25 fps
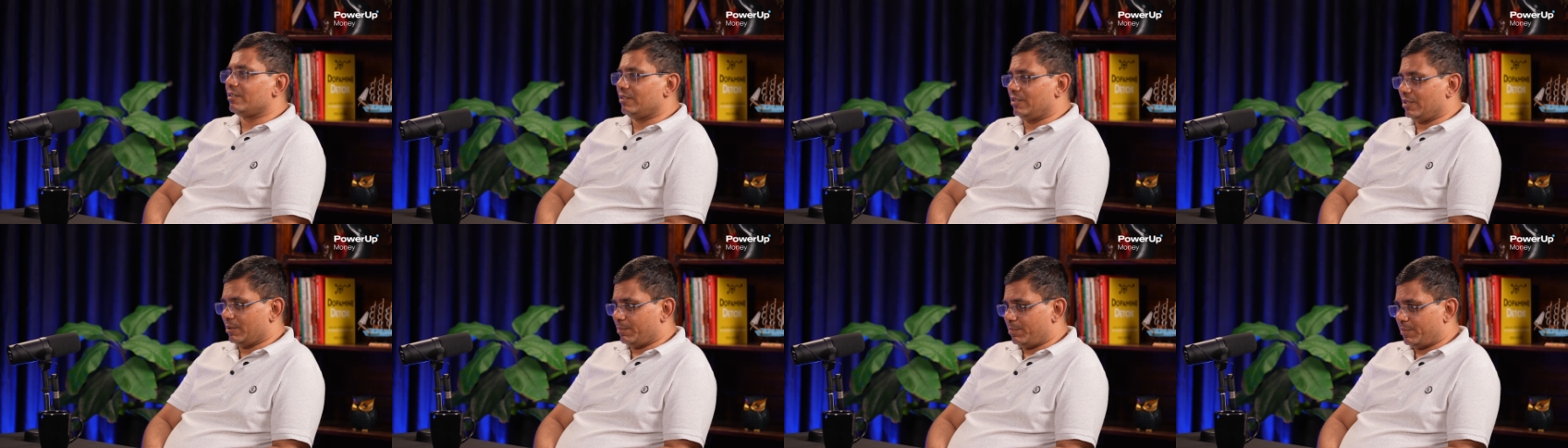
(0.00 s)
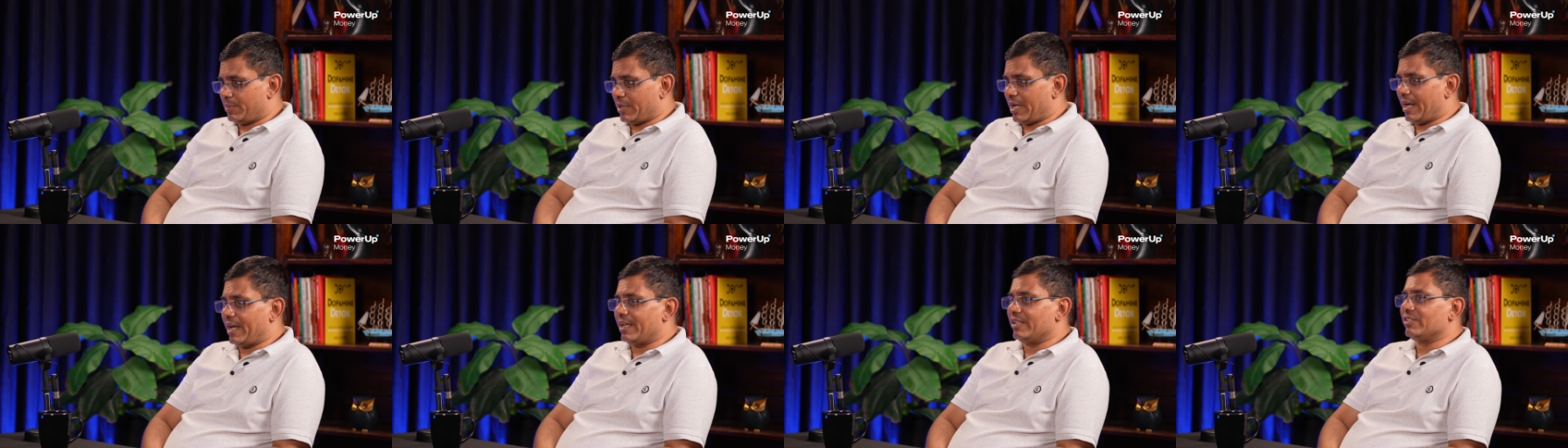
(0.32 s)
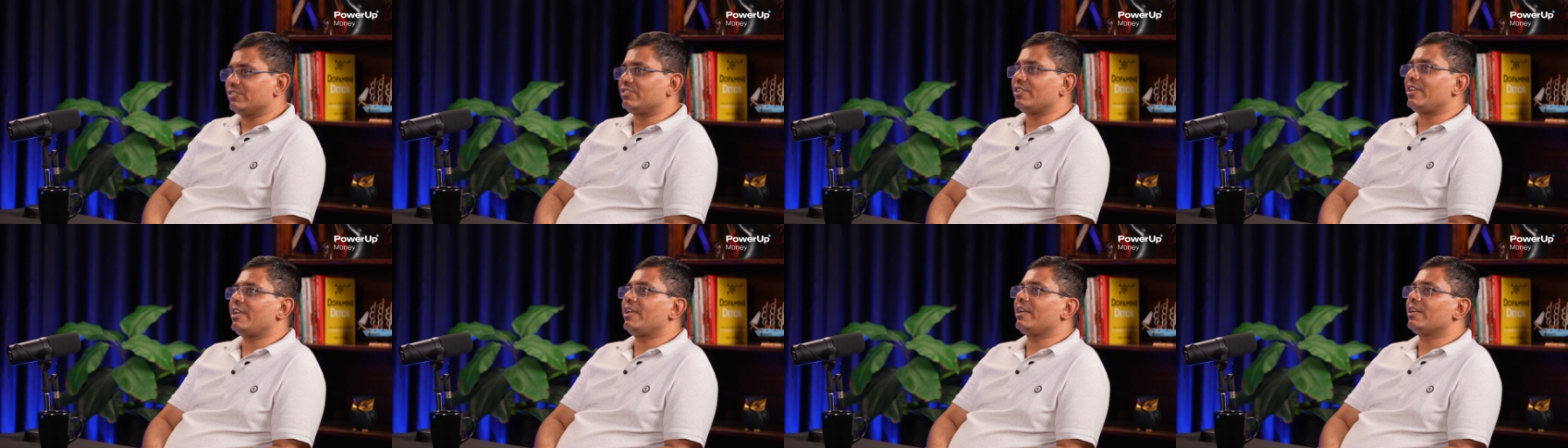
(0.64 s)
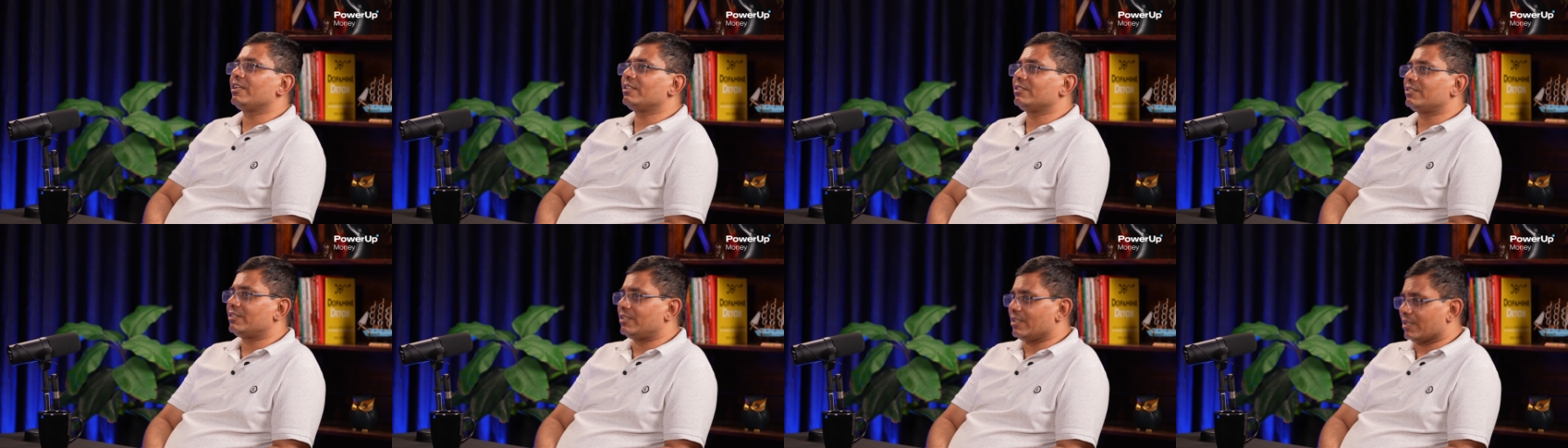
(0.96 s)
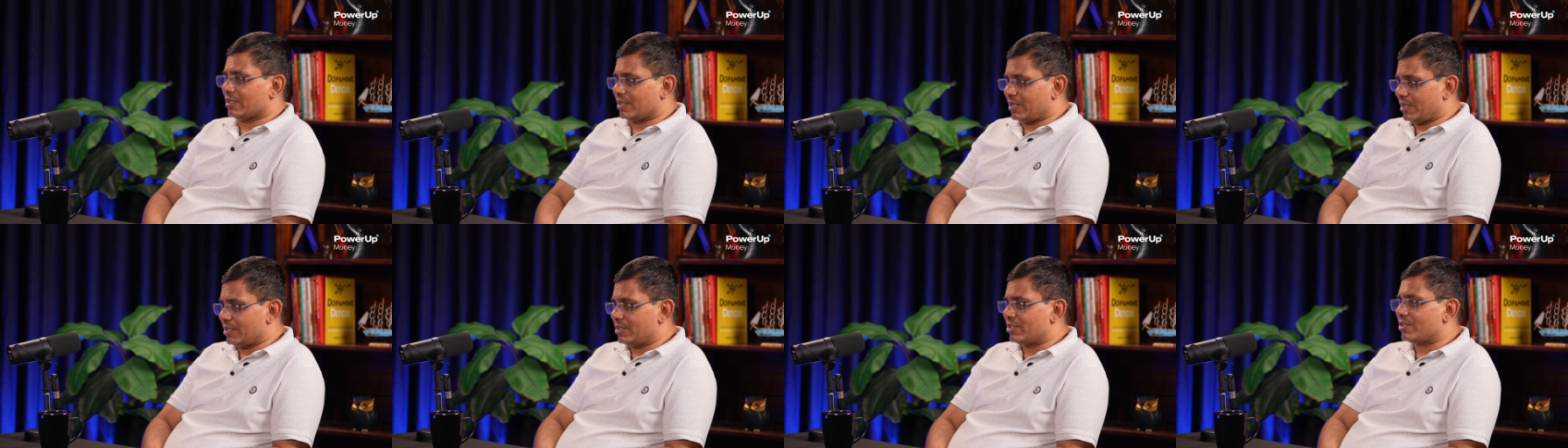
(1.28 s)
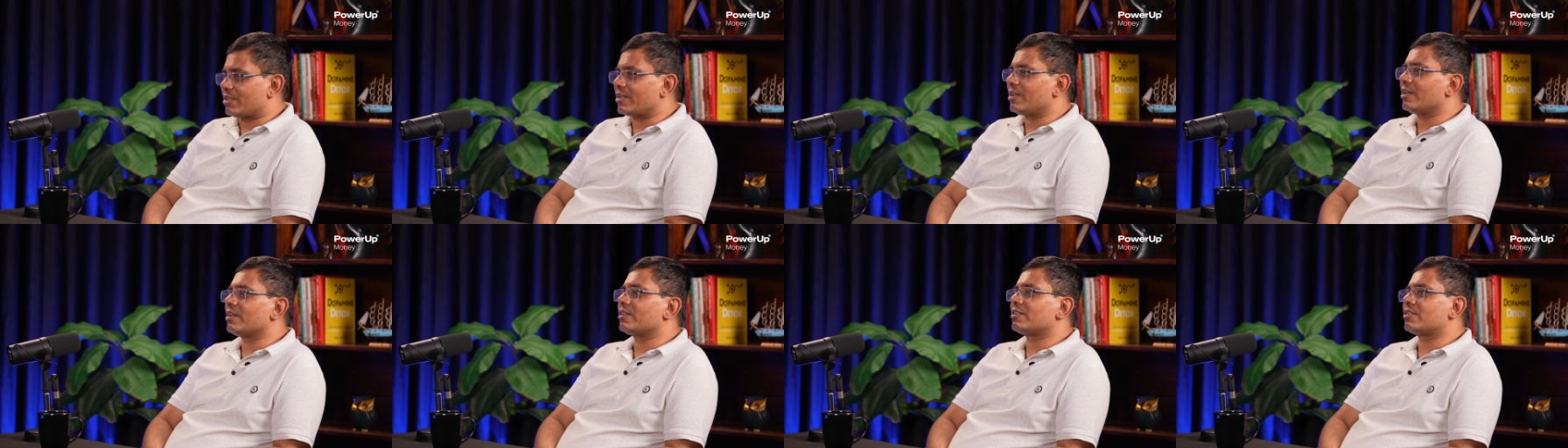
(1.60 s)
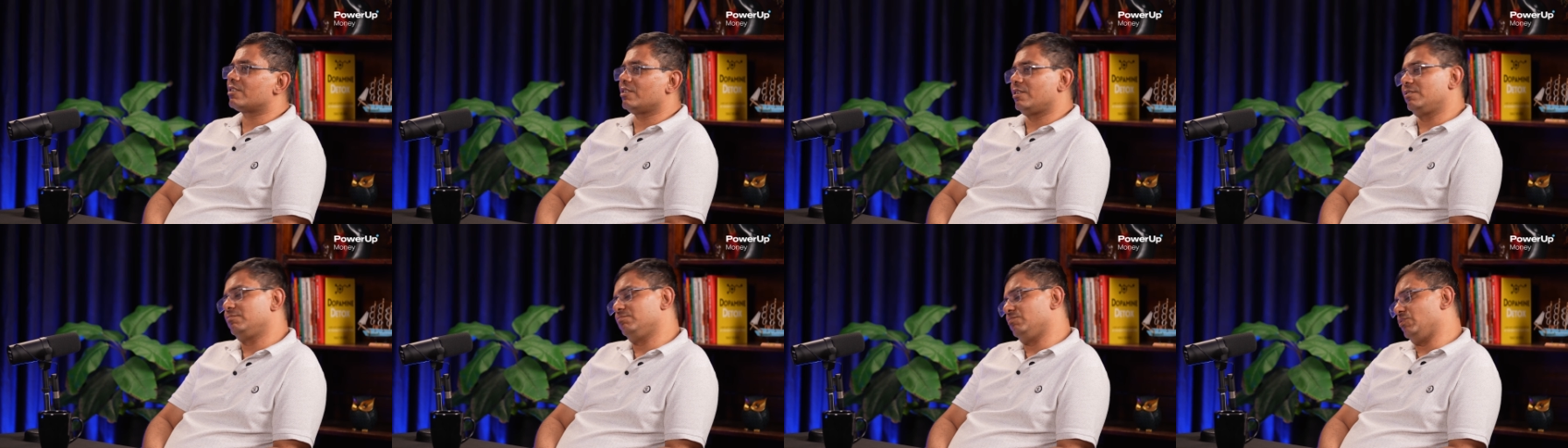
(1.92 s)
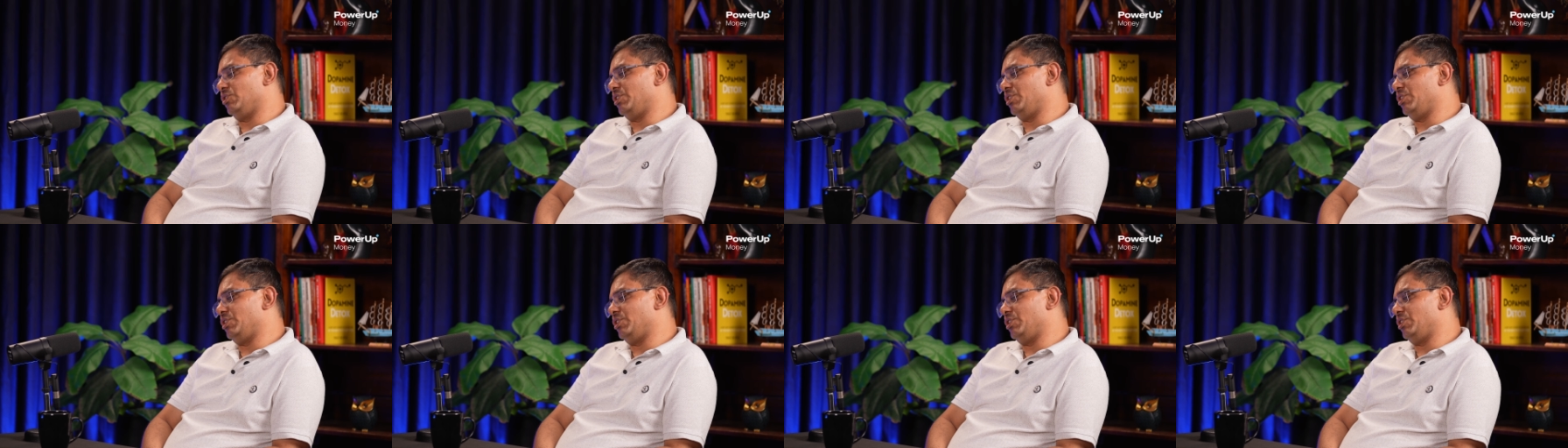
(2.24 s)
the pricing, the construction,